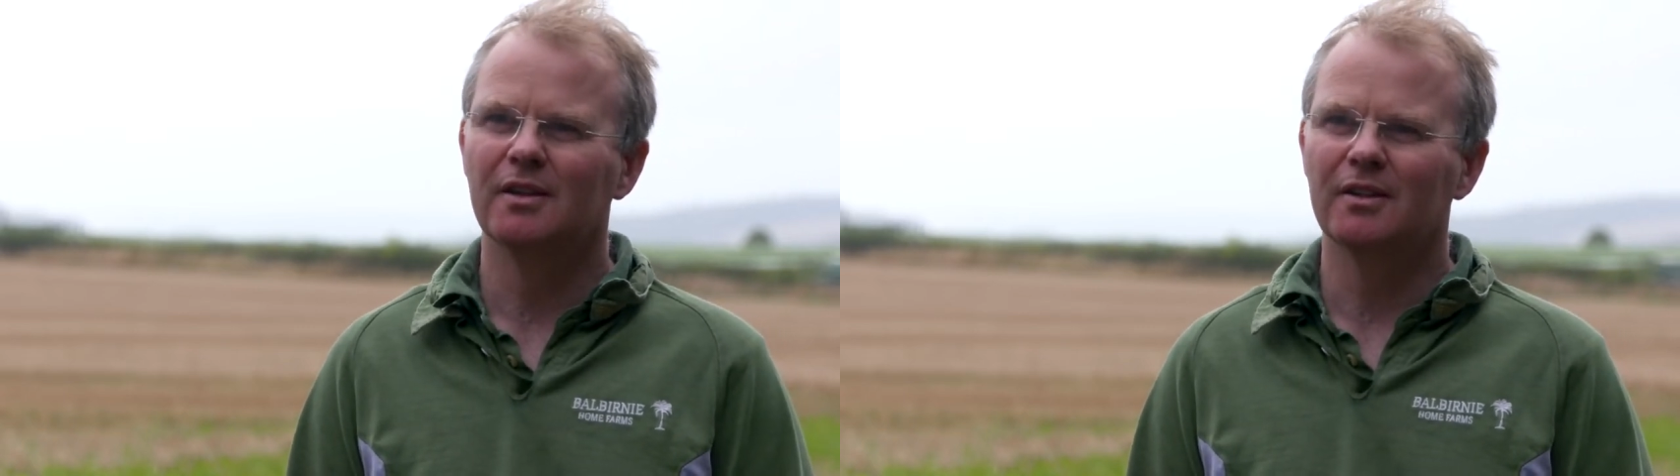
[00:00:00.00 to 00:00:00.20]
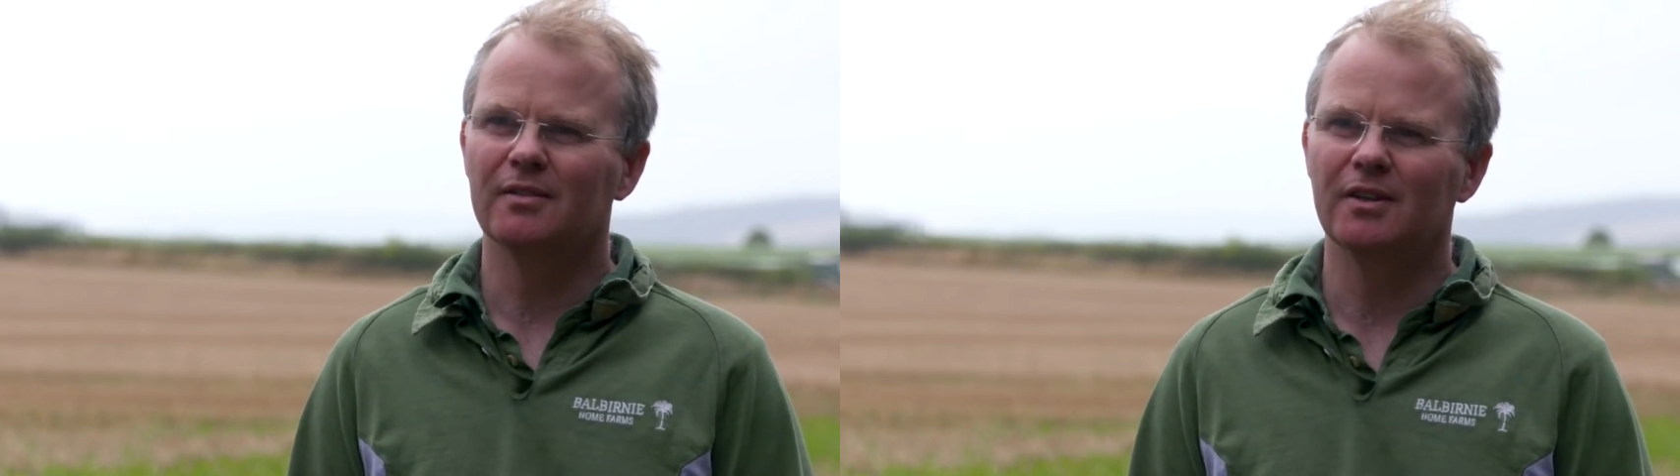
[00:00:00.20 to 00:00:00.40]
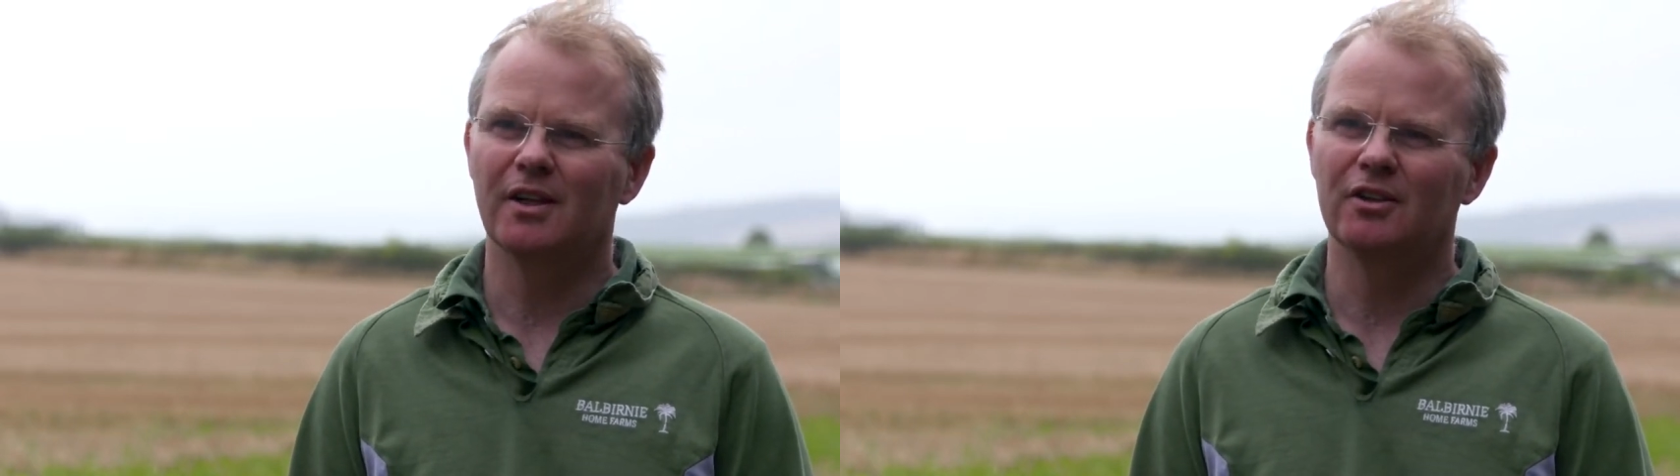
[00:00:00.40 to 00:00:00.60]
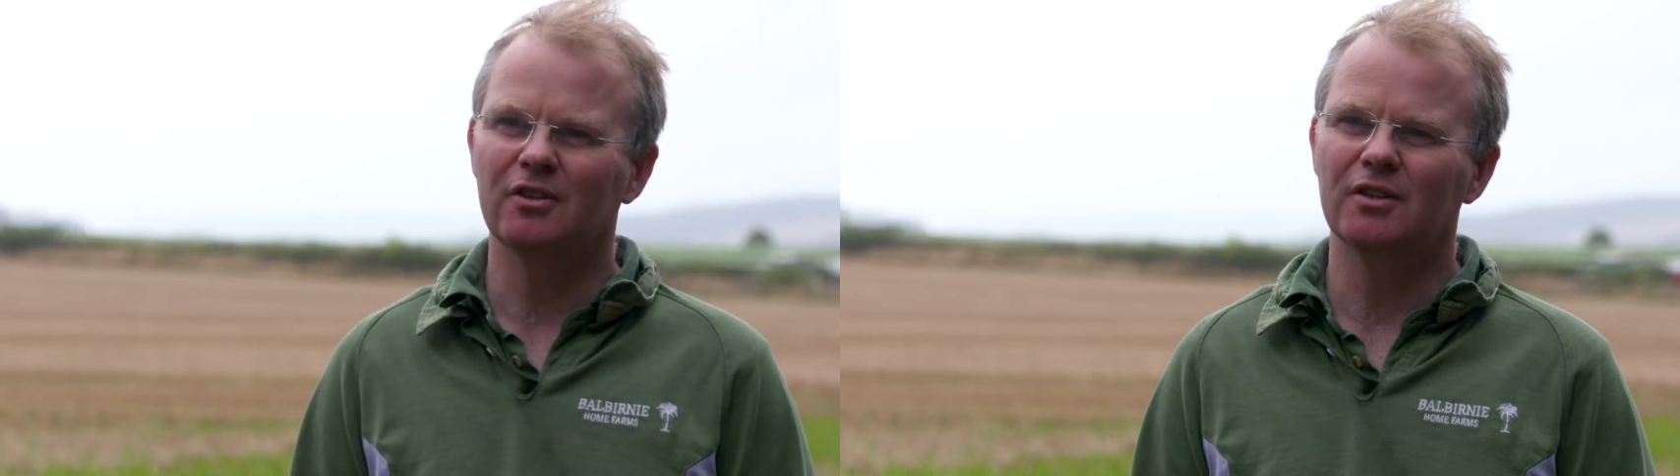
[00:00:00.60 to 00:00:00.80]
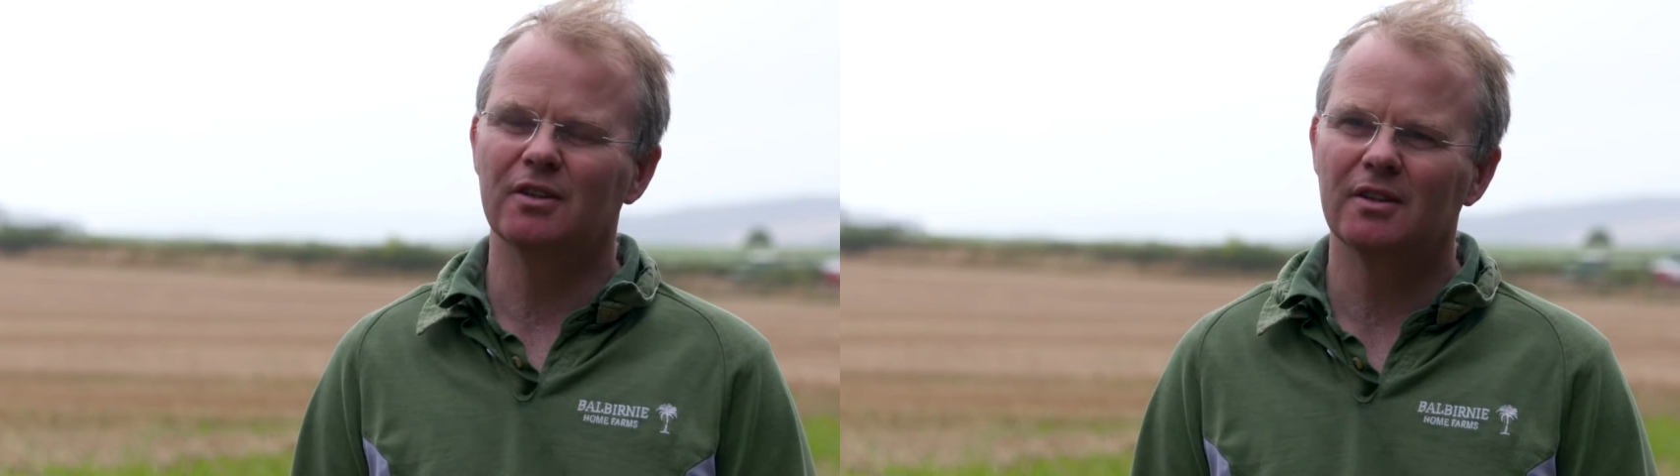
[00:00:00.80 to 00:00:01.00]
of the
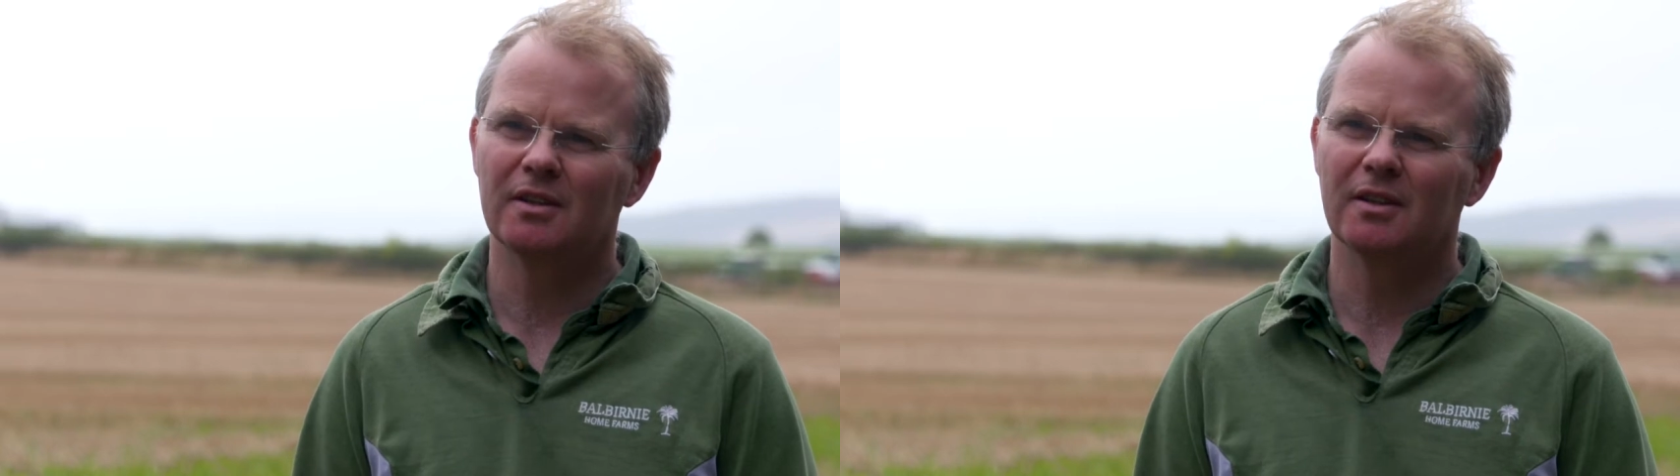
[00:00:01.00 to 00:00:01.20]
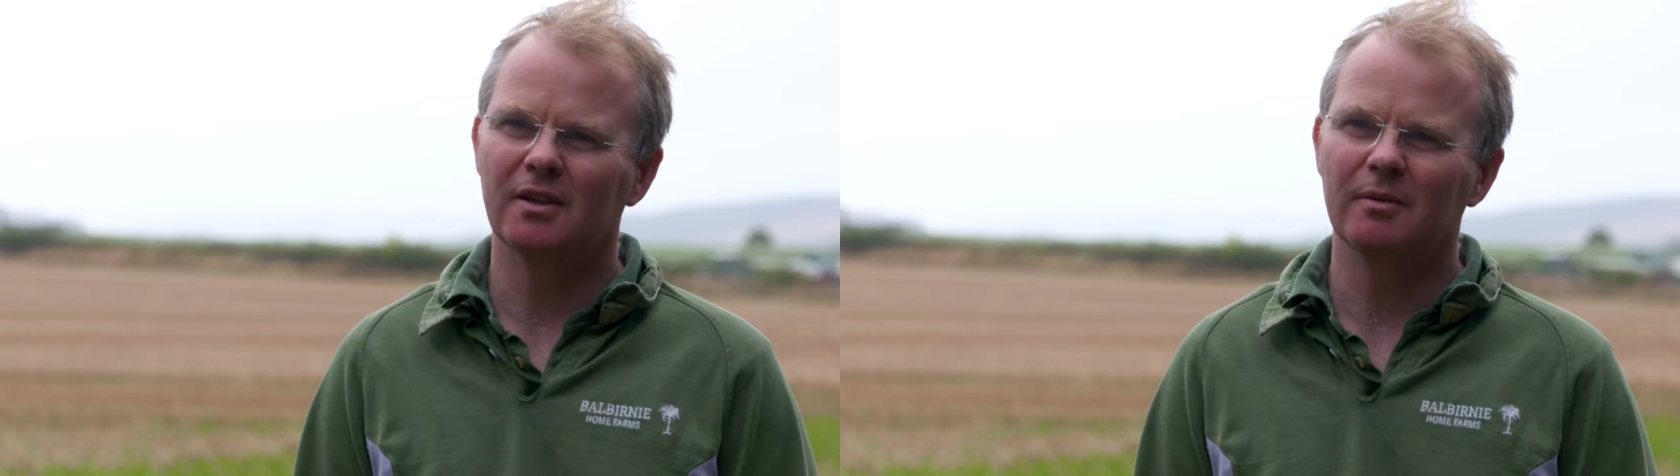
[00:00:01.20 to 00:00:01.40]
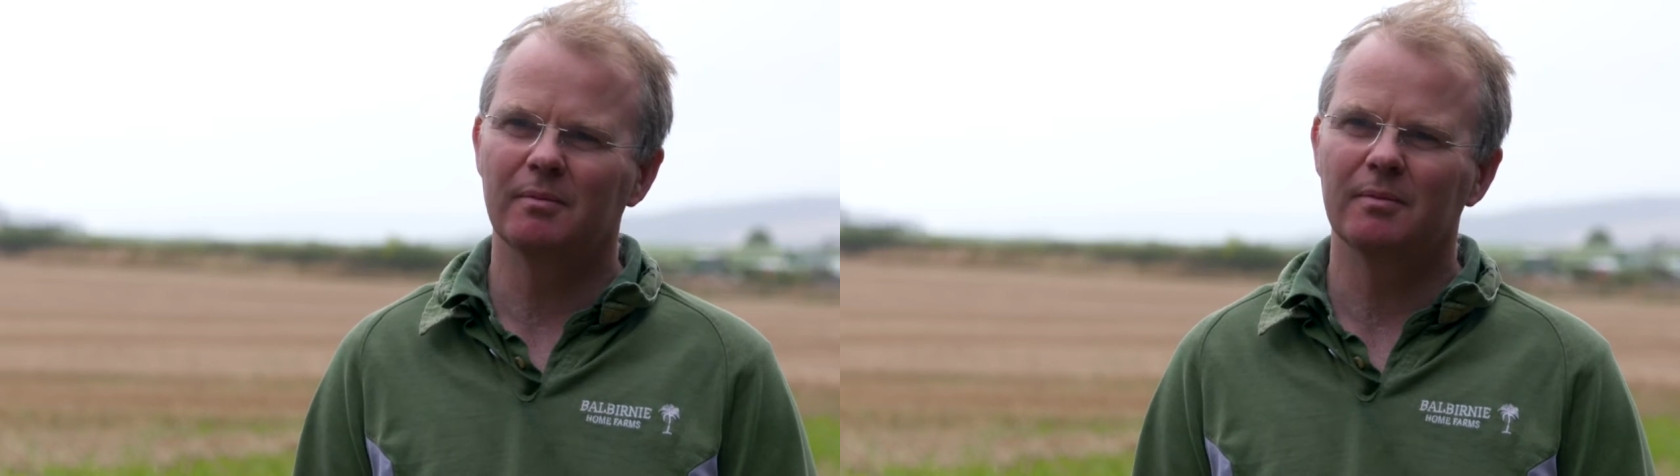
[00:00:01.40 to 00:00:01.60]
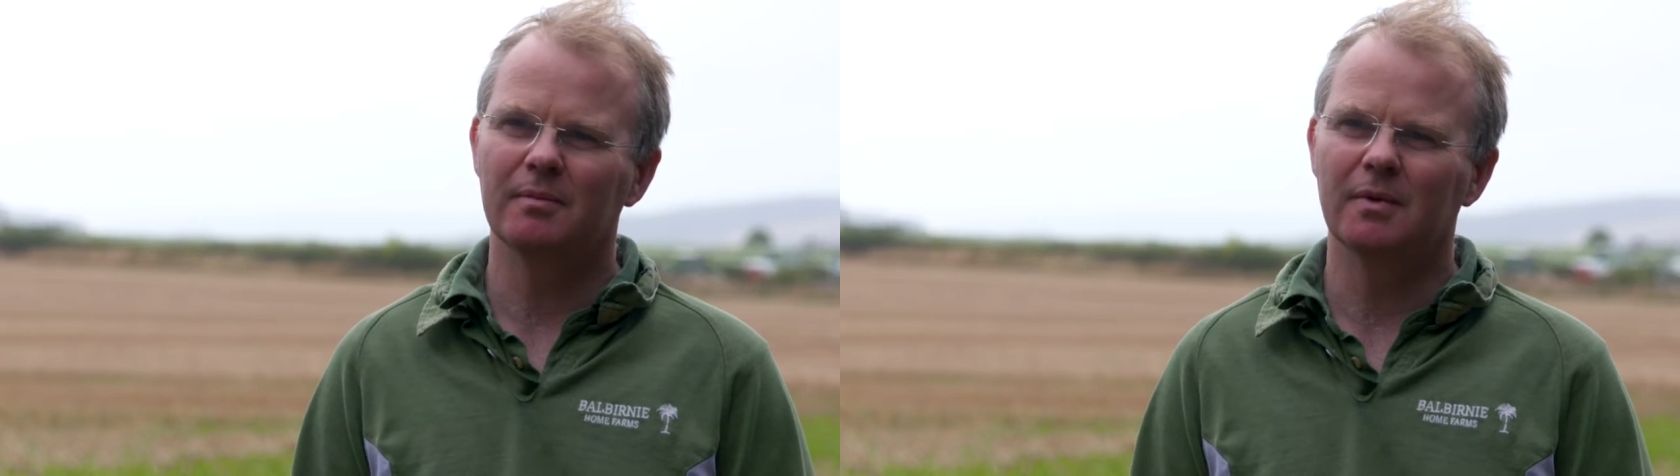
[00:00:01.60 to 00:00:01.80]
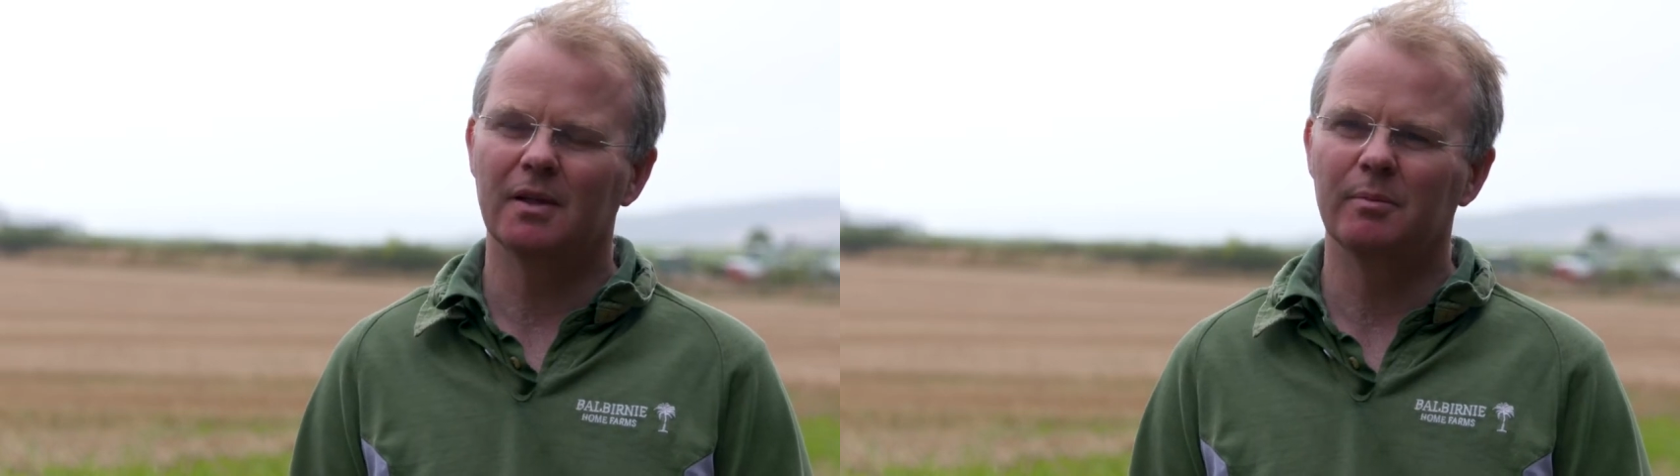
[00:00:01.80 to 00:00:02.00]
nitrogen
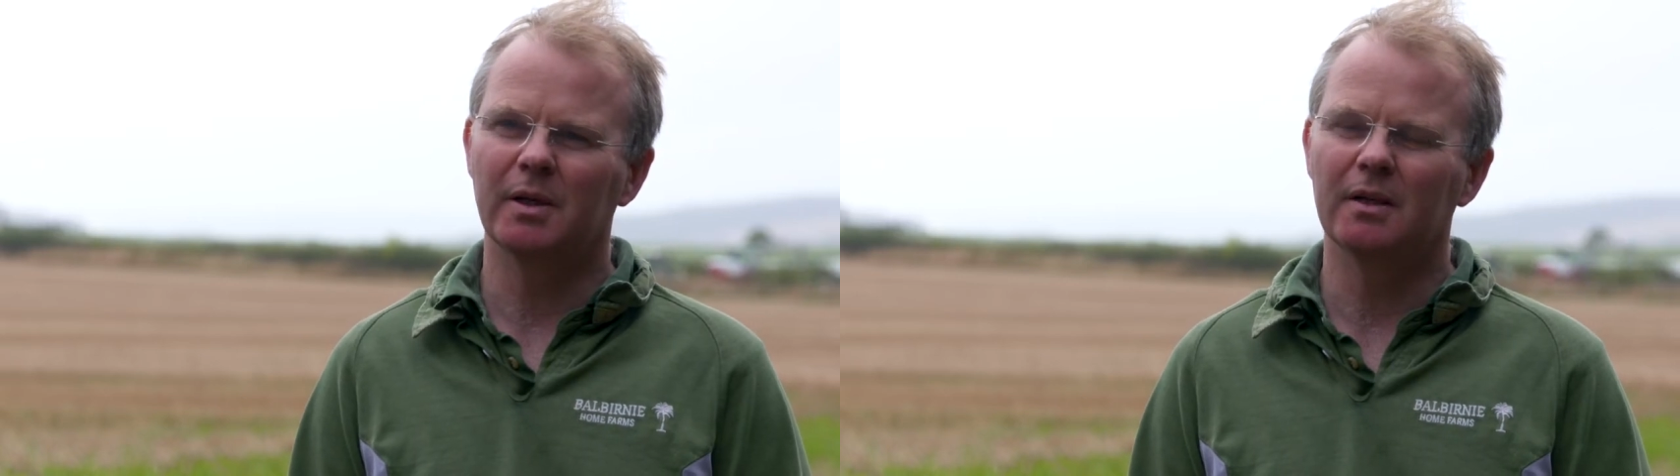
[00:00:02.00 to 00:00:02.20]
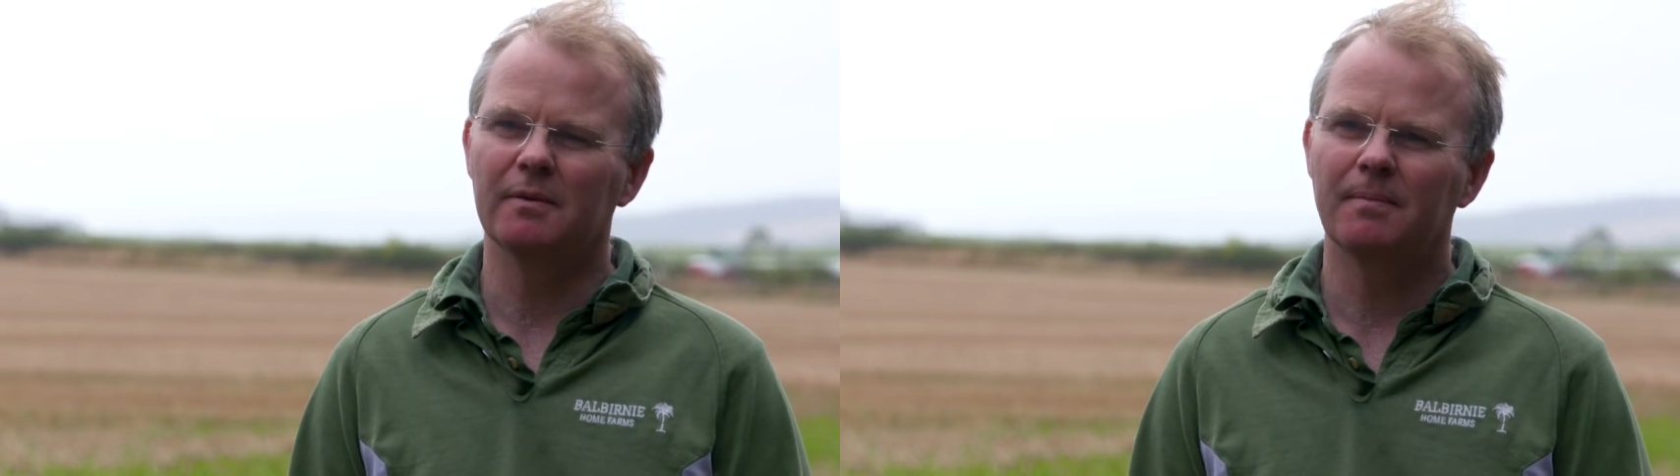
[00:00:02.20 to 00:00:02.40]
at the minute.